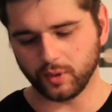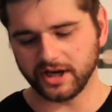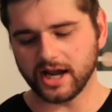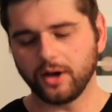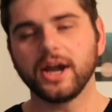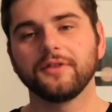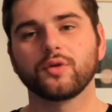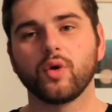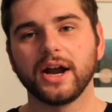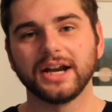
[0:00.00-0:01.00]
we now have
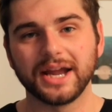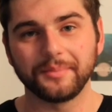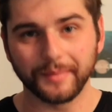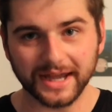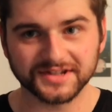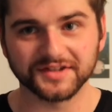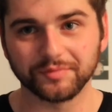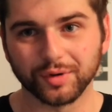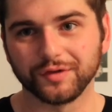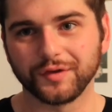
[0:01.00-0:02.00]
quite a massive
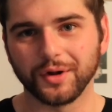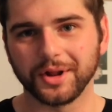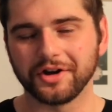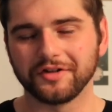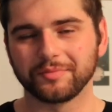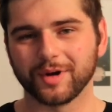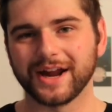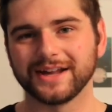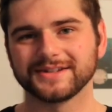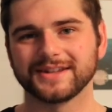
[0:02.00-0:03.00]
portfolio of
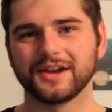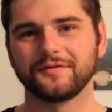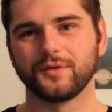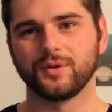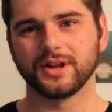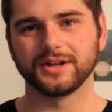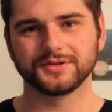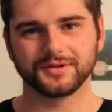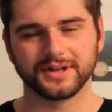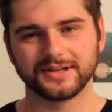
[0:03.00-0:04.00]
brands that fall
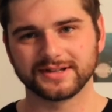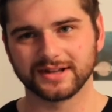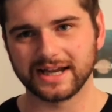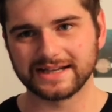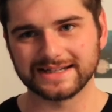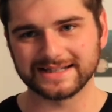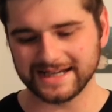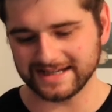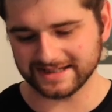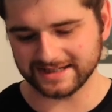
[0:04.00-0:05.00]
into the Stellantis
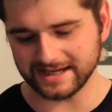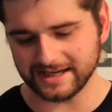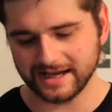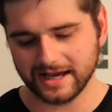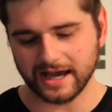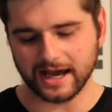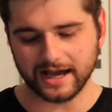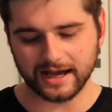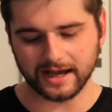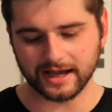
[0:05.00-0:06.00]
entity.
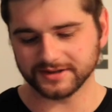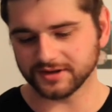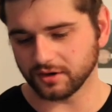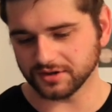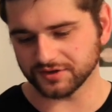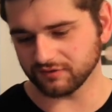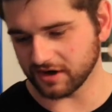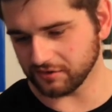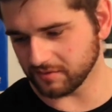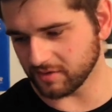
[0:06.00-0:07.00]
So I'll just
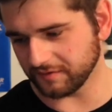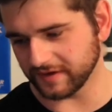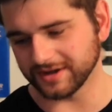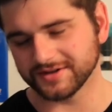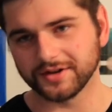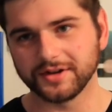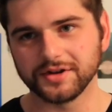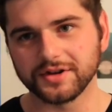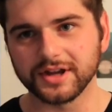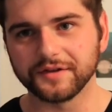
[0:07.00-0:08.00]
rattle them off here so that
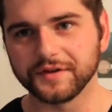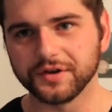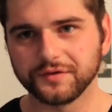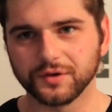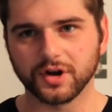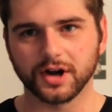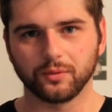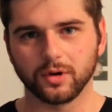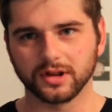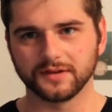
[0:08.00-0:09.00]
you can get a feel for kind of
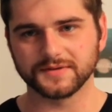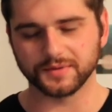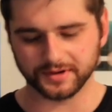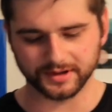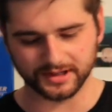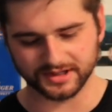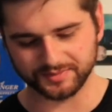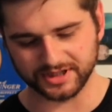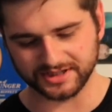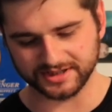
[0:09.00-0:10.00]
what lives within this
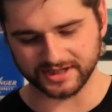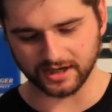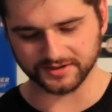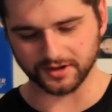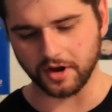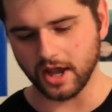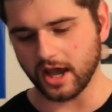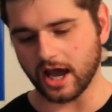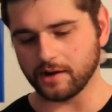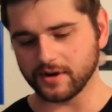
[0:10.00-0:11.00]
business now. So
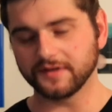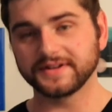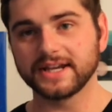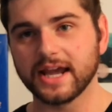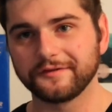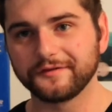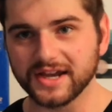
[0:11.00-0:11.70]
we obviously have